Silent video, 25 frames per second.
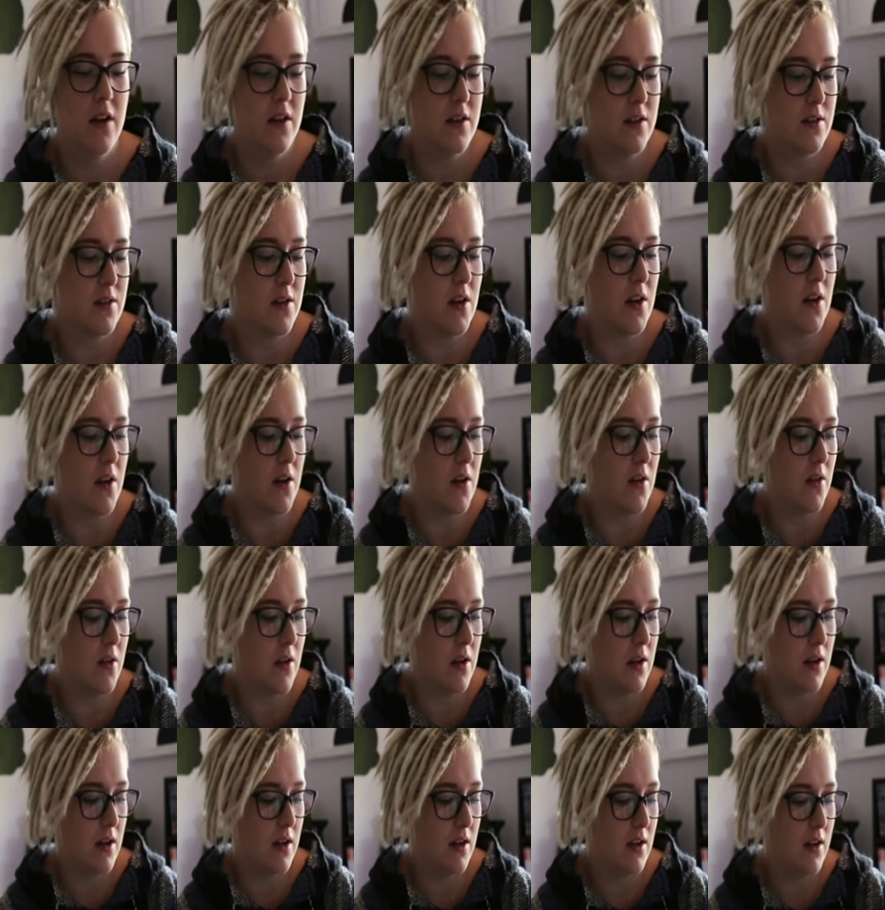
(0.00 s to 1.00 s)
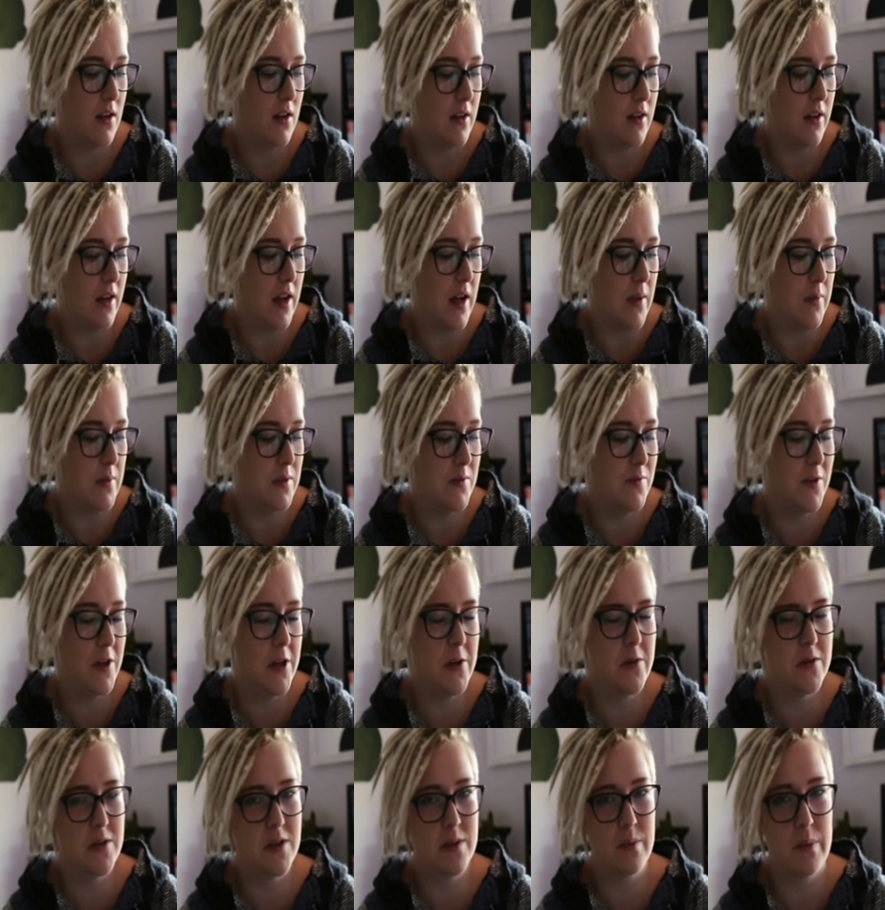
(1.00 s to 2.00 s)
So this
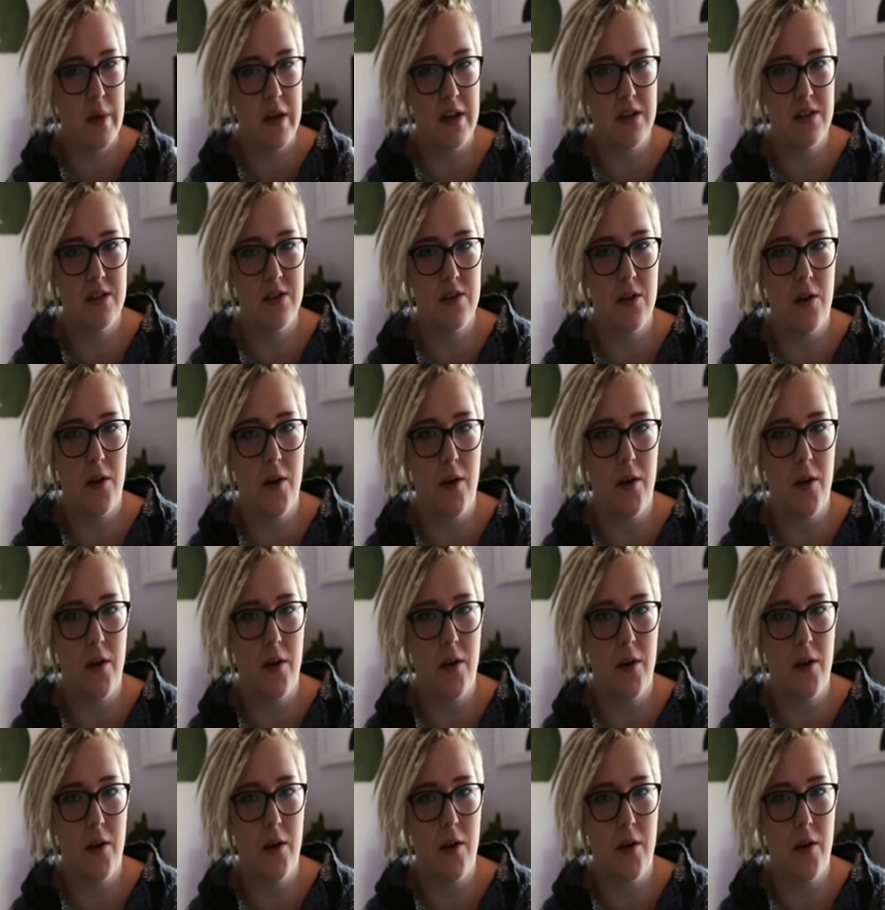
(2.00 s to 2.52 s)
video was just based